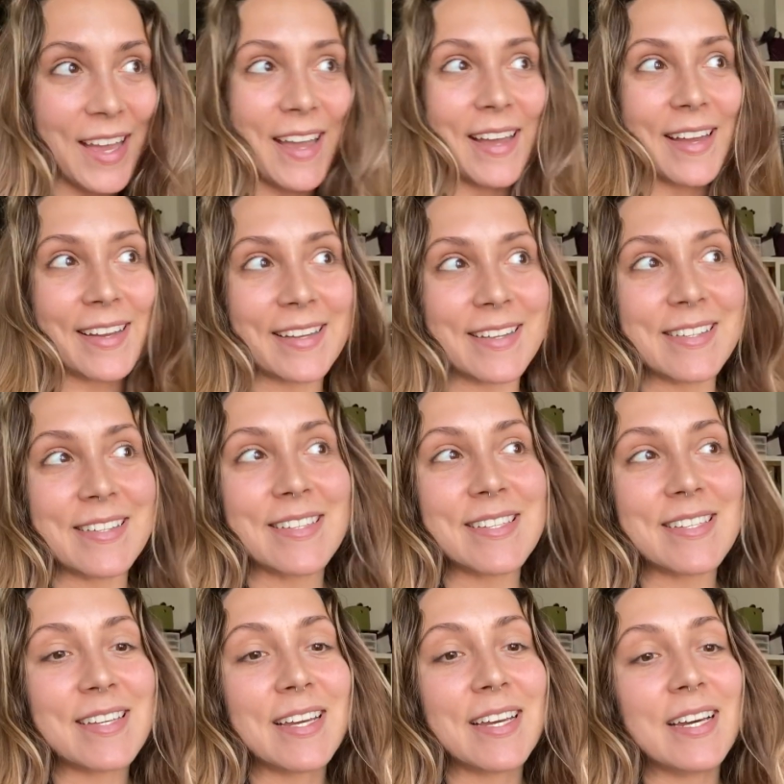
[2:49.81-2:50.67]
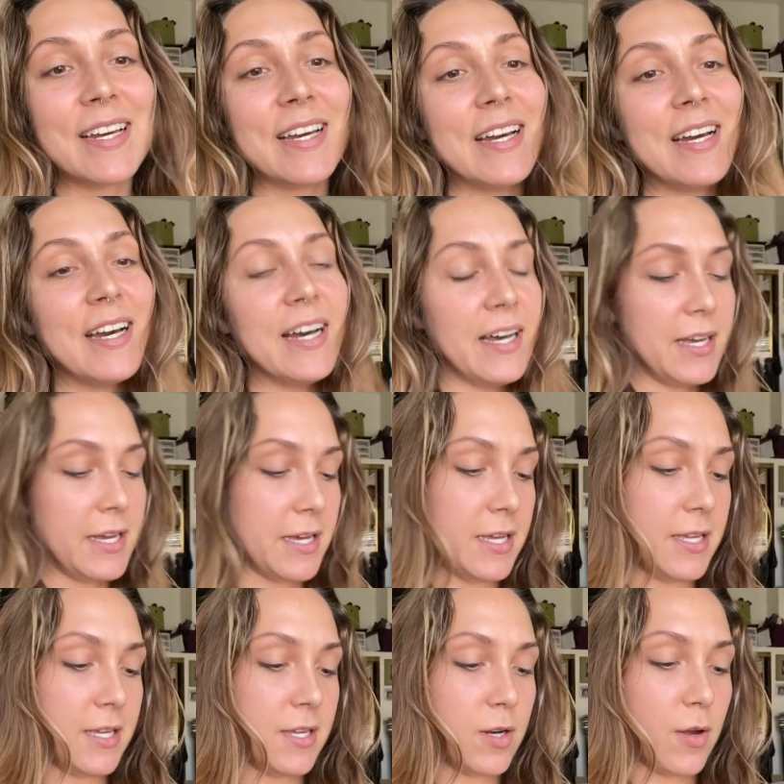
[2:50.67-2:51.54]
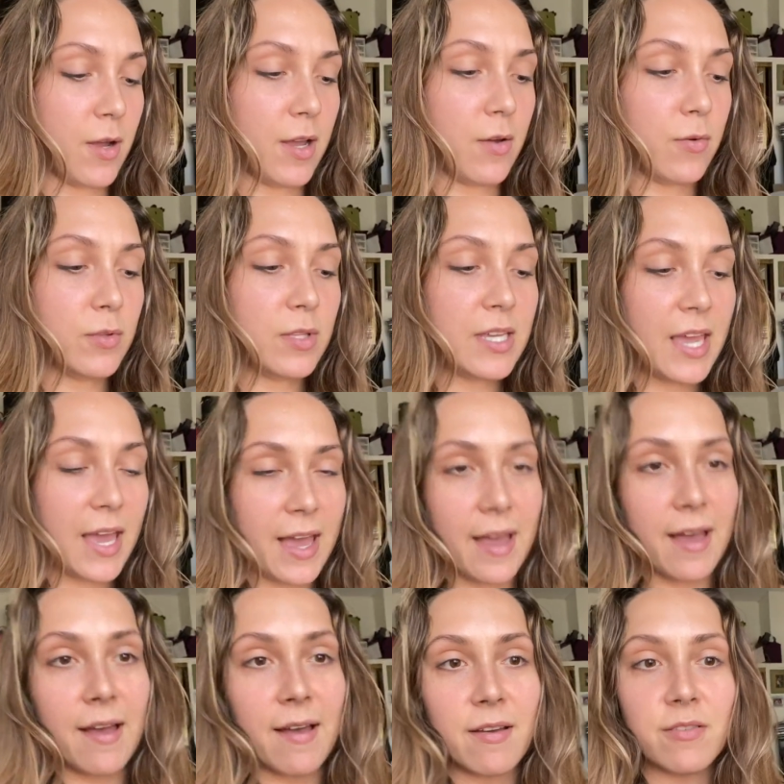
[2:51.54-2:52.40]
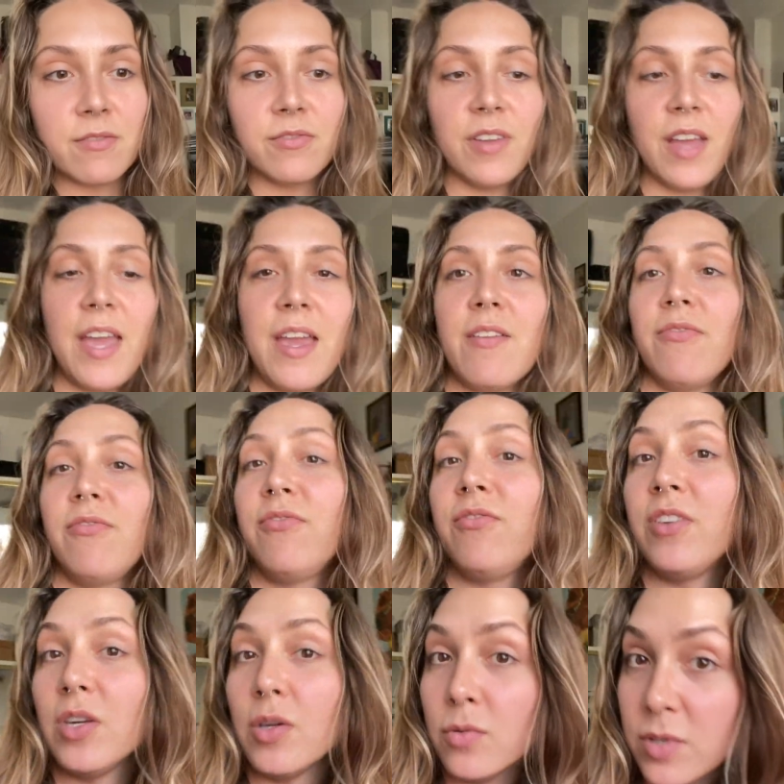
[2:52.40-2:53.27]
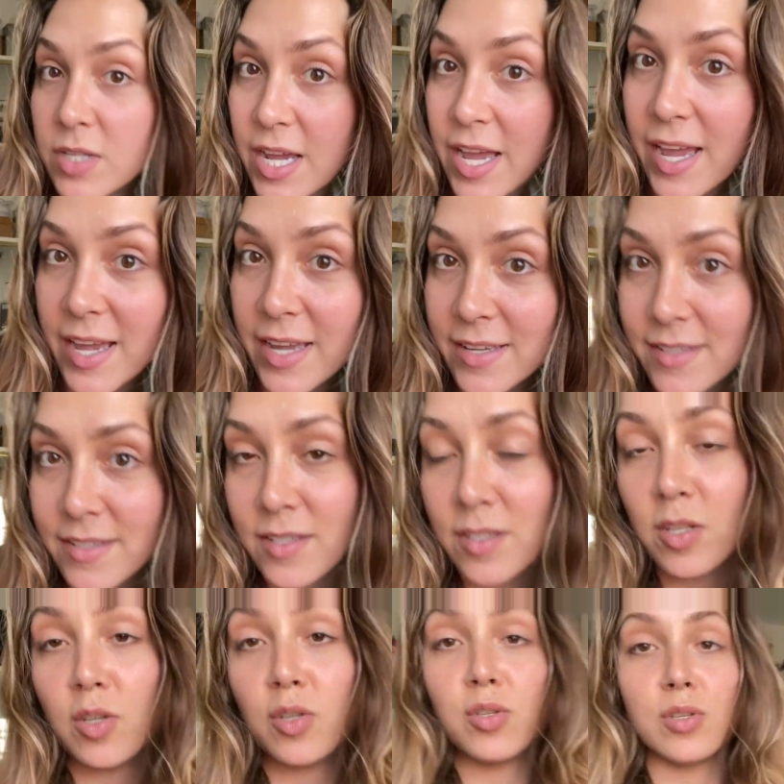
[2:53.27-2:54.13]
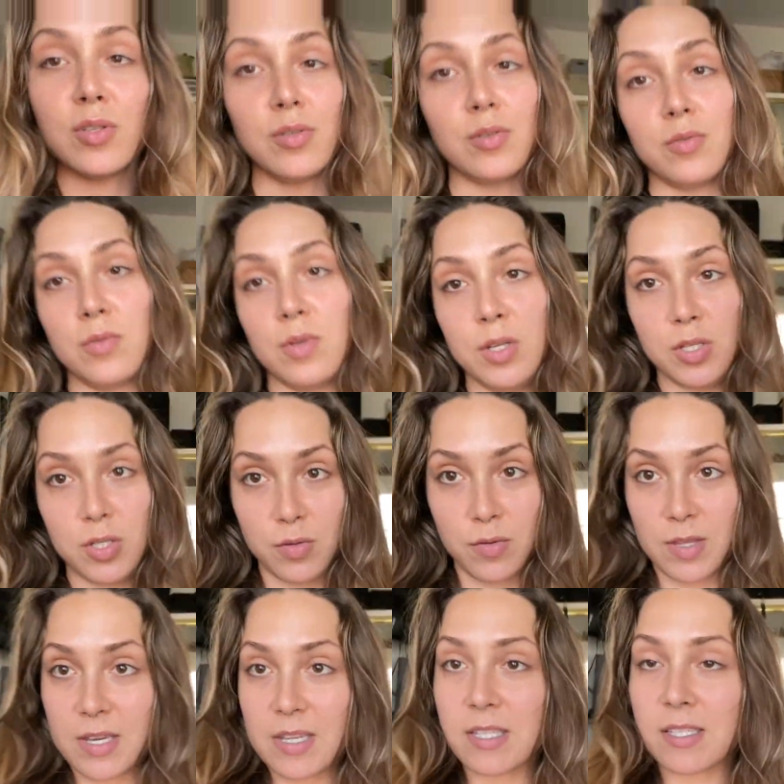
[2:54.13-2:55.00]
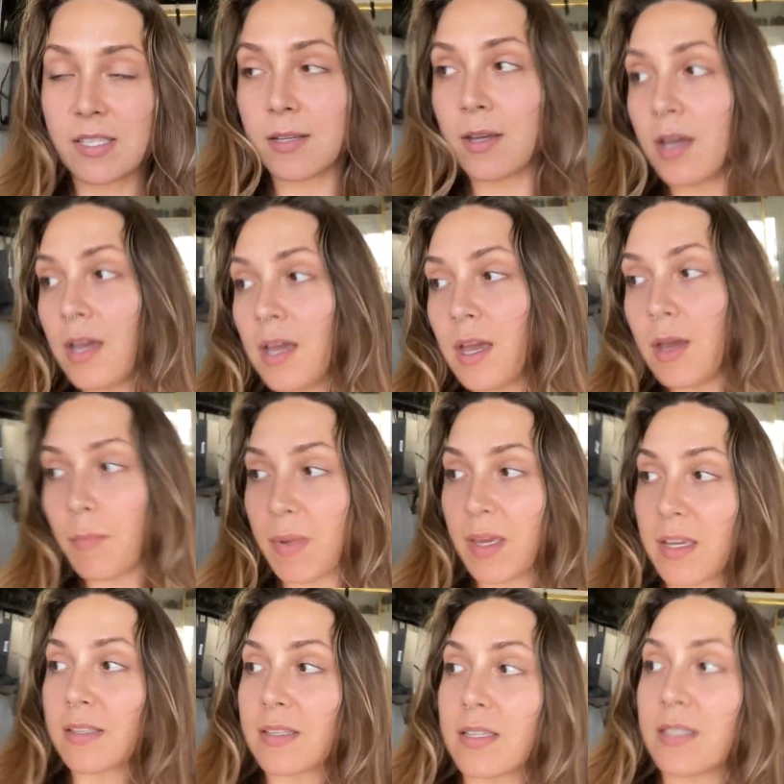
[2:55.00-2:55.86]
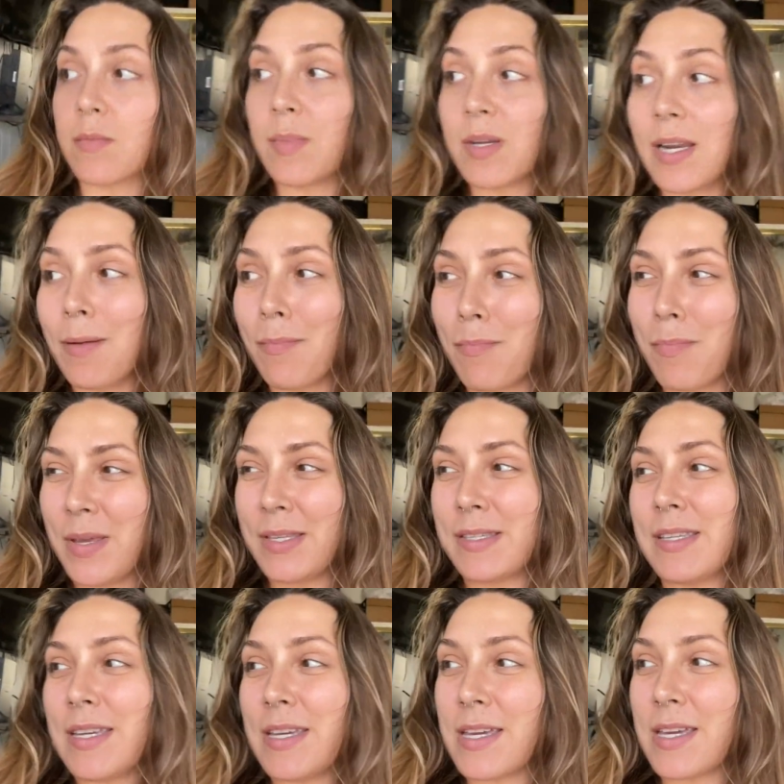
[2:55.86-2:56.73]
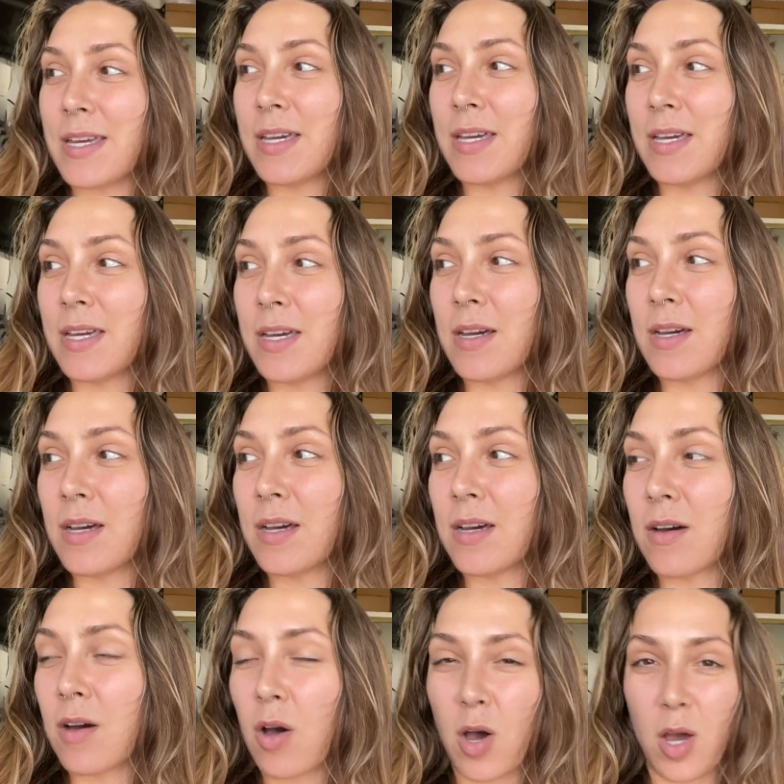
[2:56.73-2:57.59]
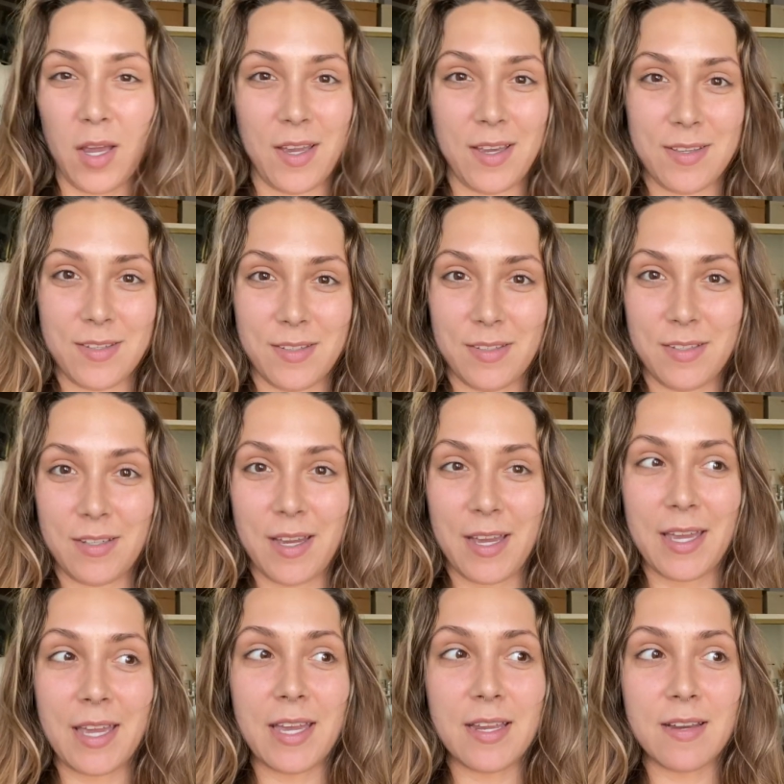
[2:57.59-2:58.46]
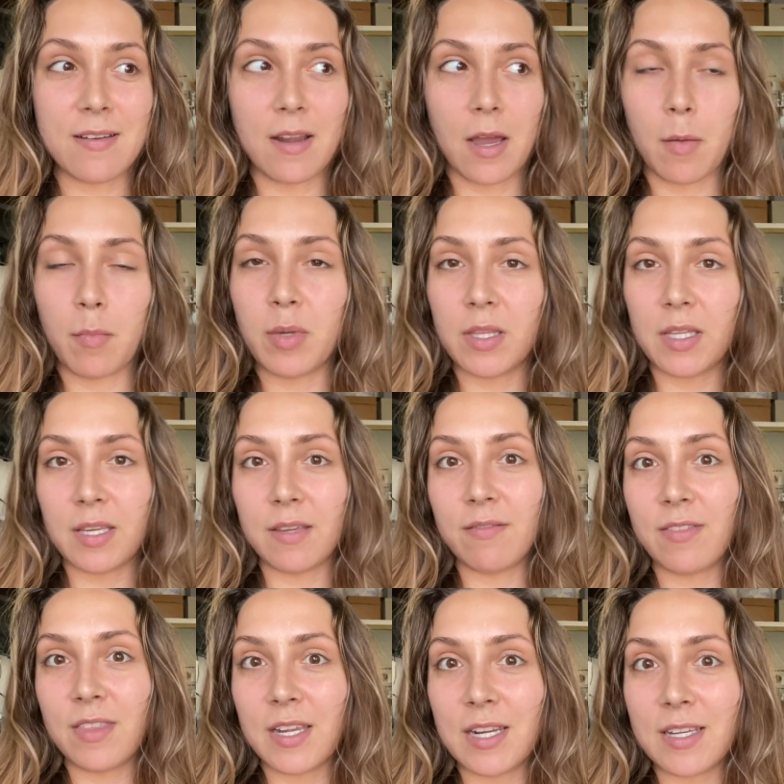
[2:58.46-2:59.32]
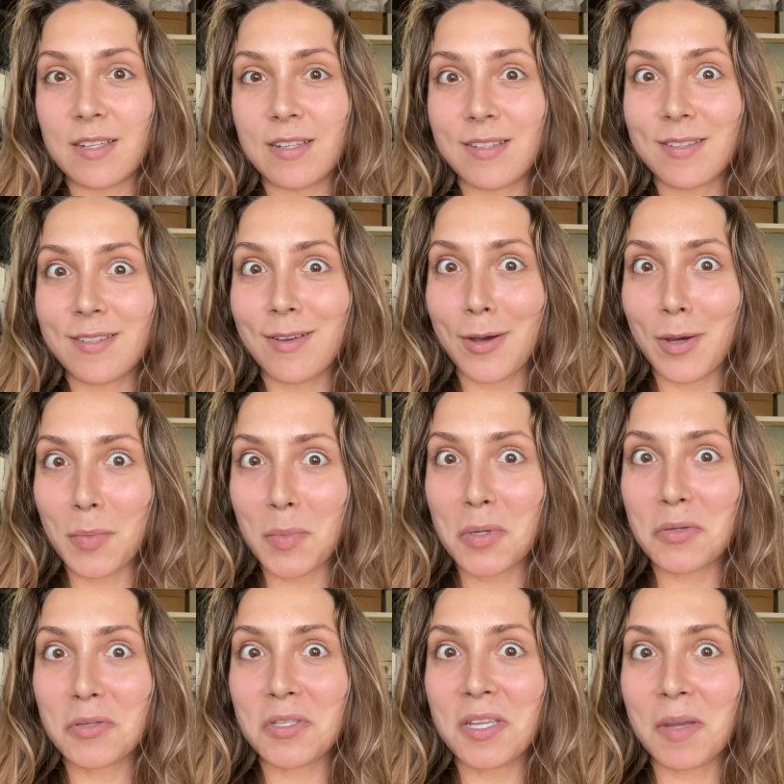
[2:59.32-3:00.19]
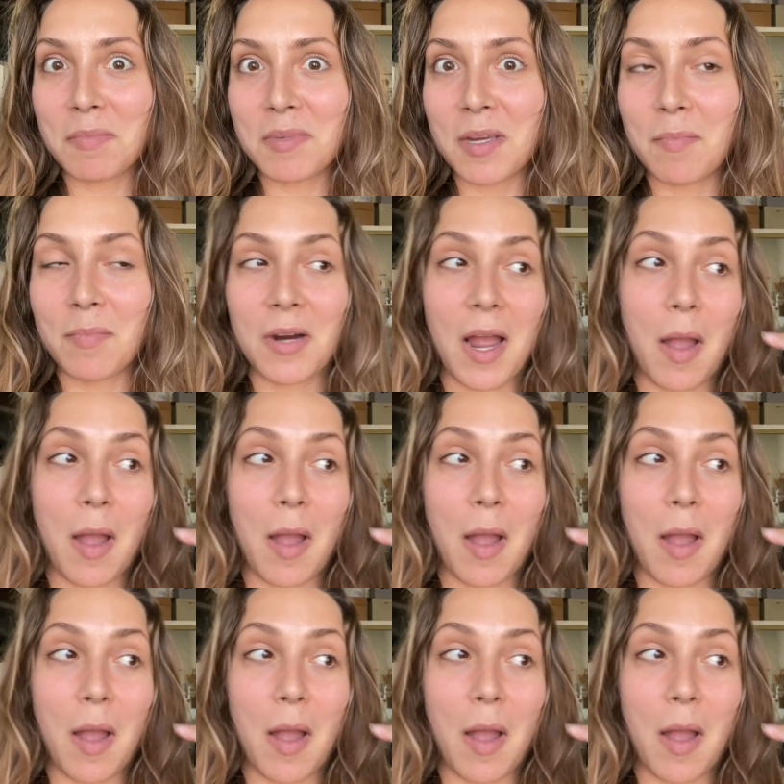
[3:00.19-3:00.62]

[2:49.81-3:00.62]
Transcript: And you know, I only have a few days to do this because it's been a busy August. I cannot believe that it is almost September.